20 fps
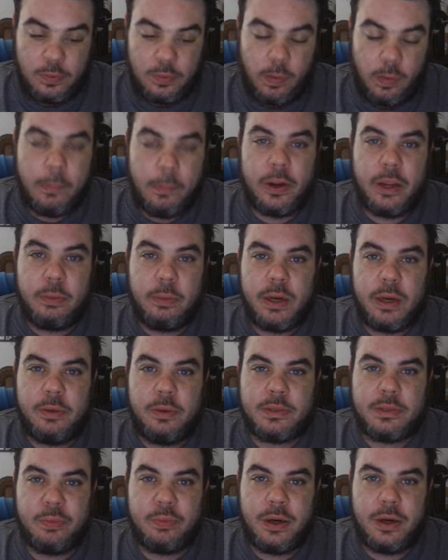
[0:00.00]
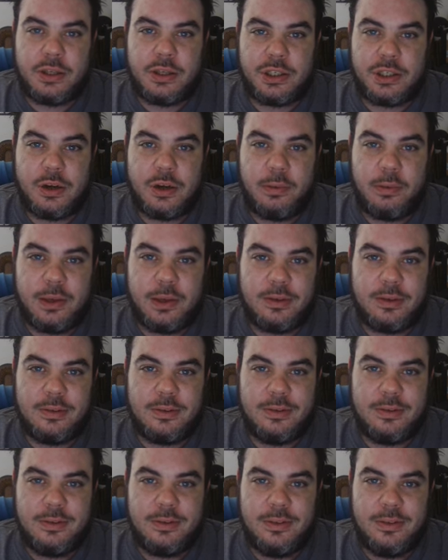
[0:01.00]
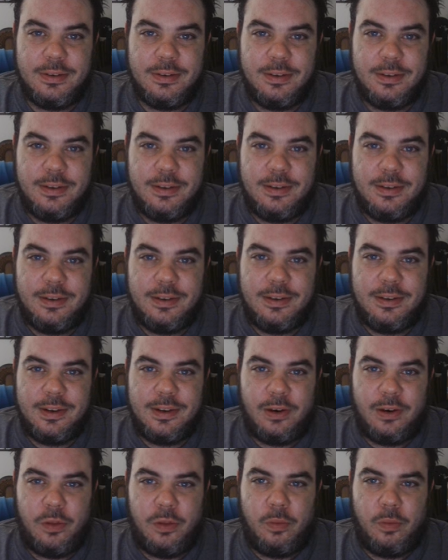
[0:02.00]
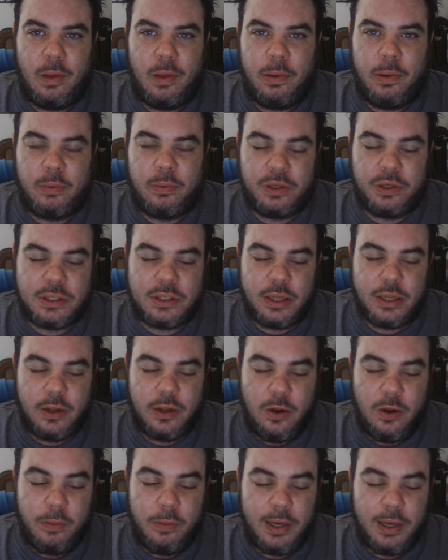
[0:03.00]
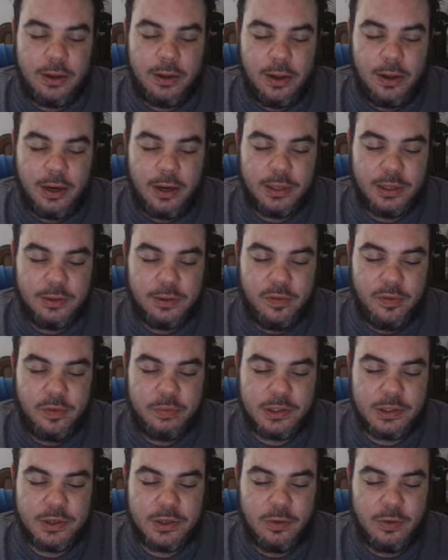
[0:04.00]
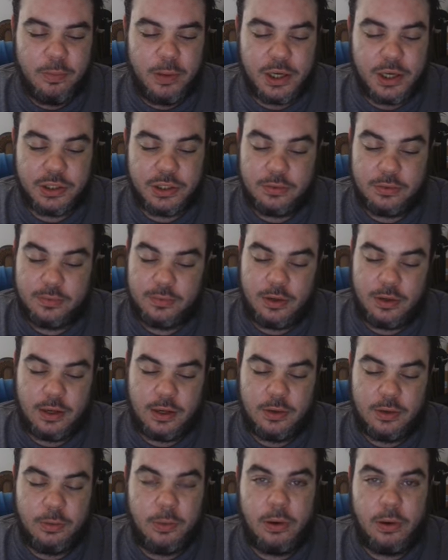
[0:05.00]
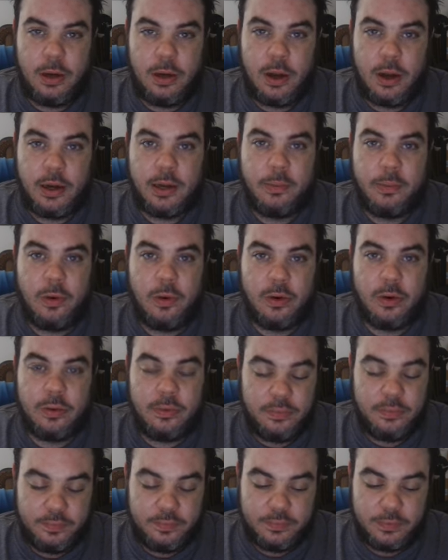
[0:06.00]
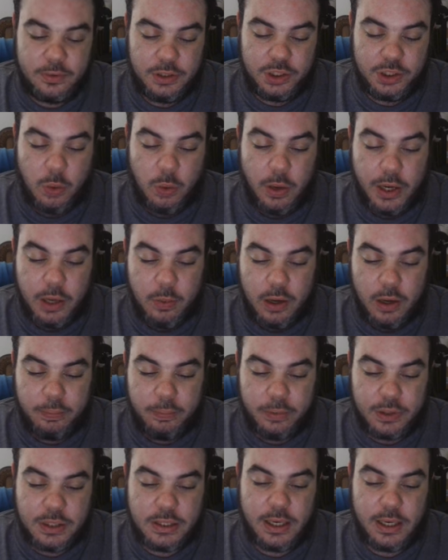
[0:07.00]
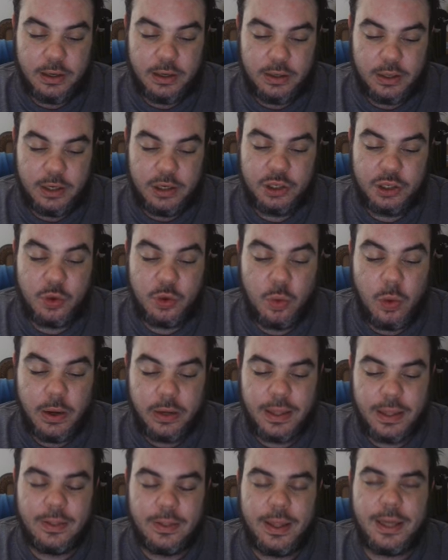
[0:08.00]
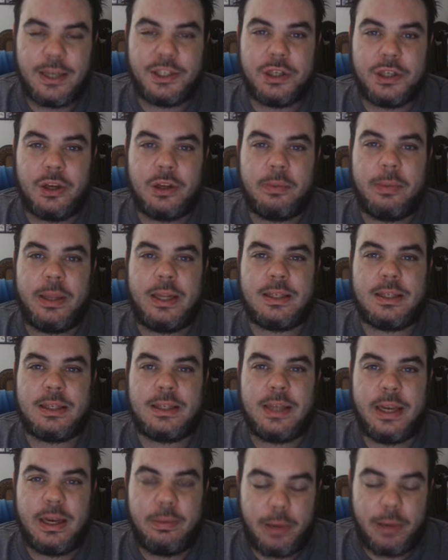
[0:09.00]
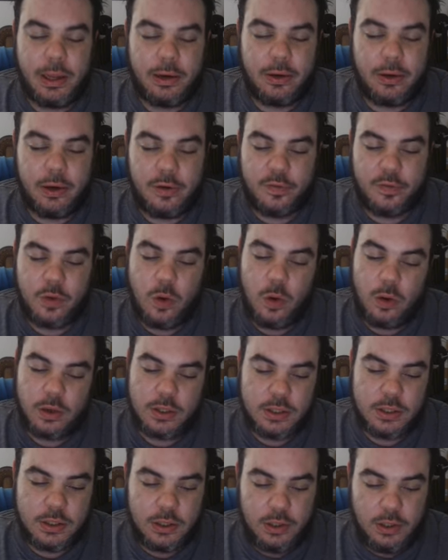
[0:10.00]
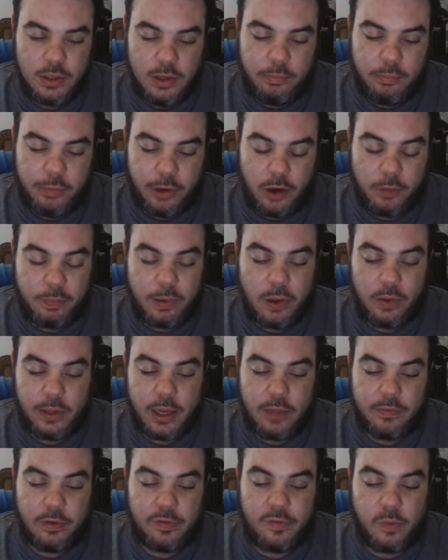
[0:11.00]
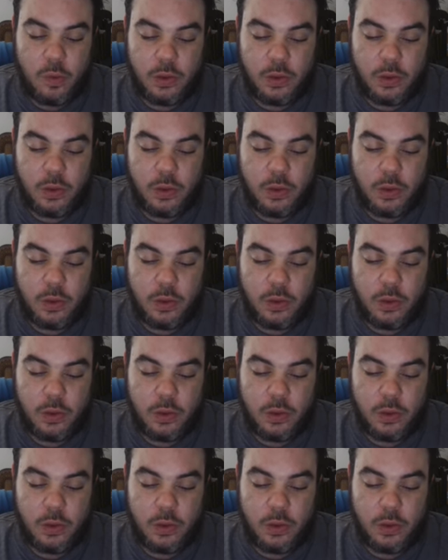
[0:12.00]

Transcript: Remember when he was Prince Charming, and all the women were just like, "Oh my God, I love him so much." Not no more. Not anymore. 21%, 20, they like Jugmeet Singh better, and of course, Pierre Poilievre at